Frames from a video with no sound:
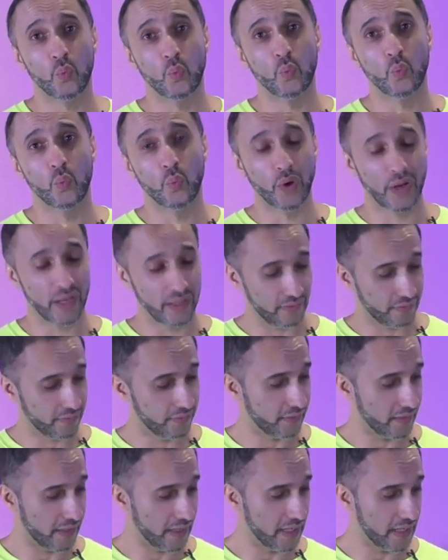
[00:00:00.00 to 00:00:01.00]

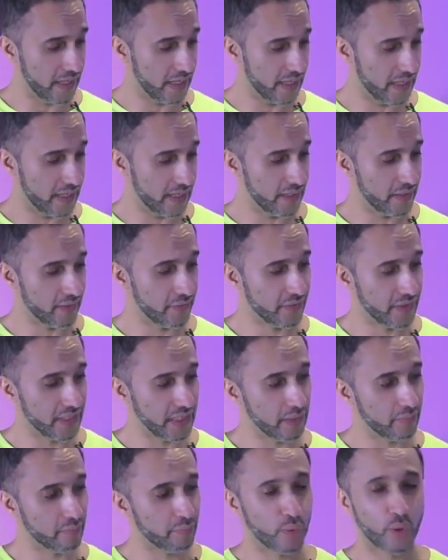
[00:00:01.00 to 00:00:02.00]
with
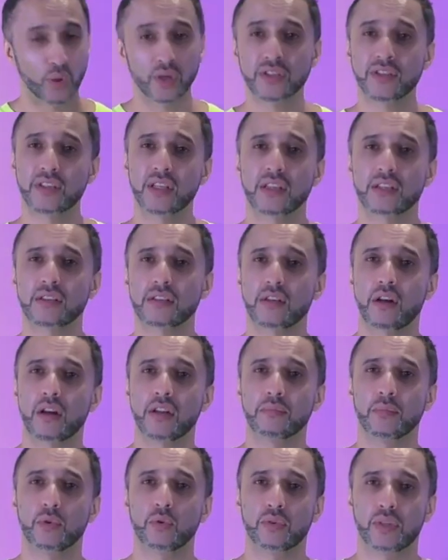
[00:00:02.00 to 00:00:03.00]
the
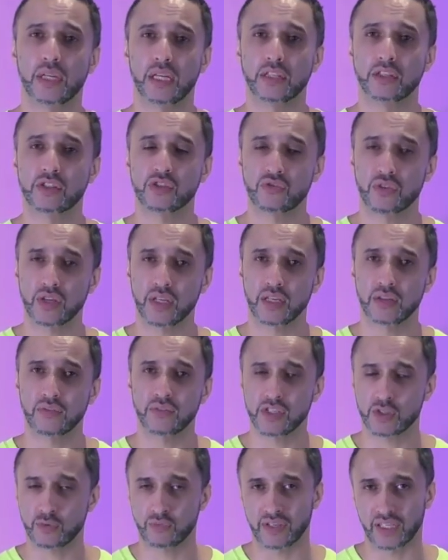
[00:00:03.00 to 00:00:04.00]
0.69mm gauge string,
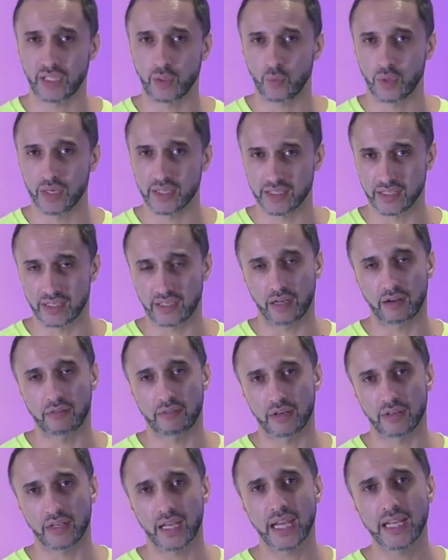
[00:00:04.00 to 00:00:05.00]
this racket weighs in at
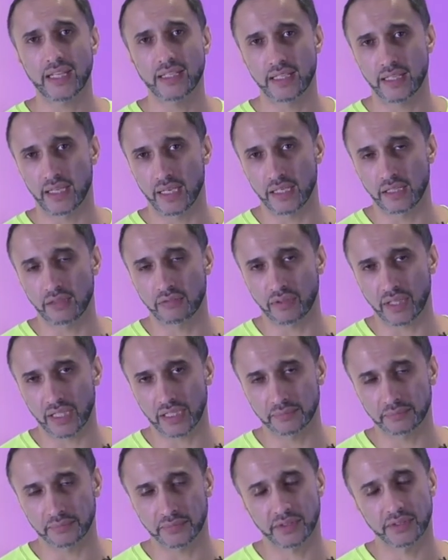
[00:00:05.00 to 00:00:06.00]
around 88
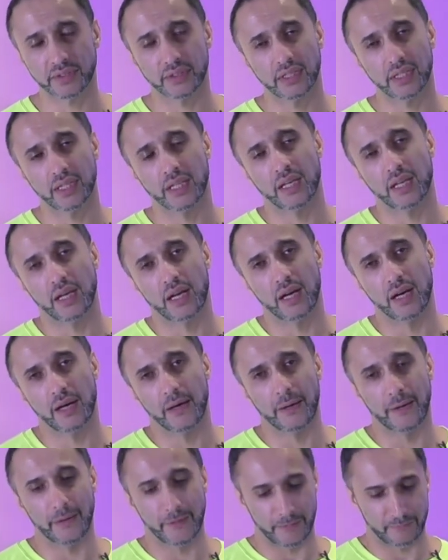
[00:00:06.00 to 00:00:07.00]
grams.
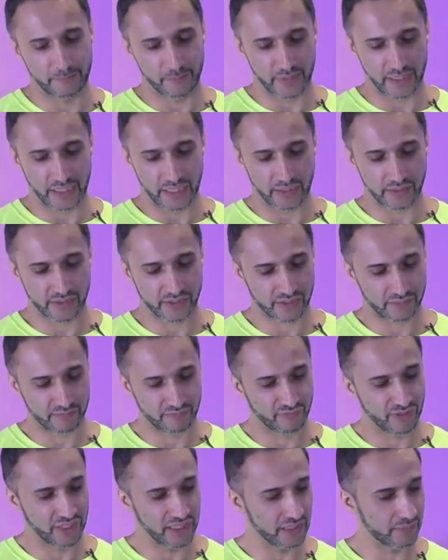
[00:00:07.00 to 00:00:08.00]
Now it
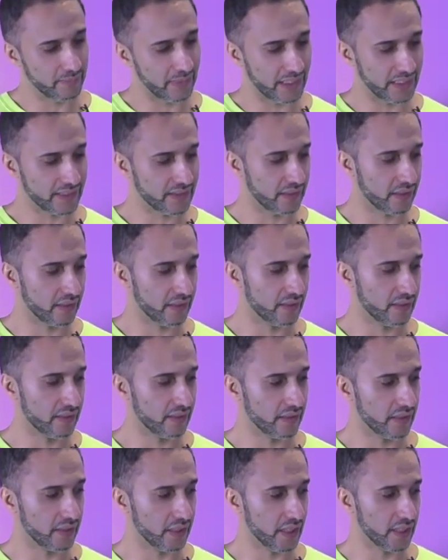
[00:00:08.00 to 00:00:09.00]
doesn't really
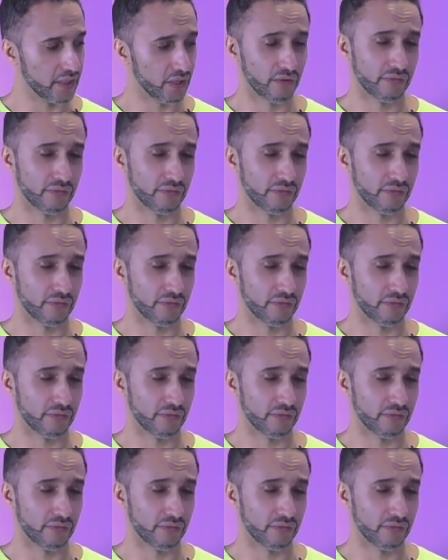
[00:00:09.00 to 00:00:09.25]
matter. I don't